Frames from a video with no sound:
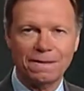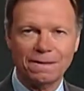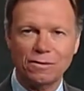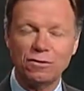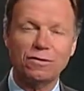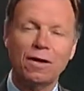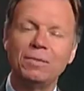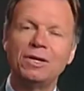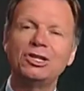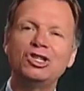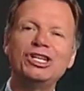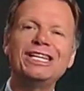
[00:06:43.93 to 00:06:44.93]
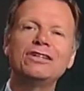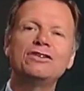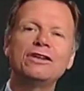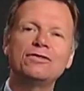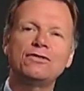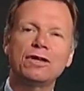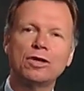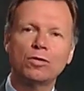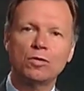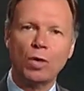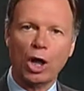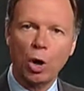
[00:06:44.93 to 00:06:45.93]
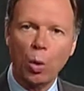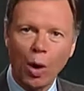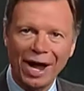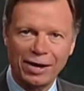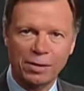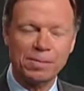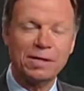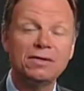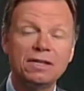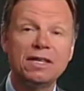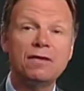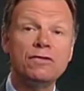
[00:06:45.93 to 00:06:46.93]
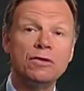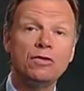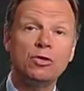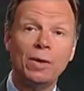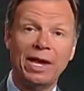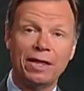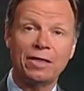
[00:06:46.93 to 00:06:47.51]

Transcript: than some legalistic requirement given to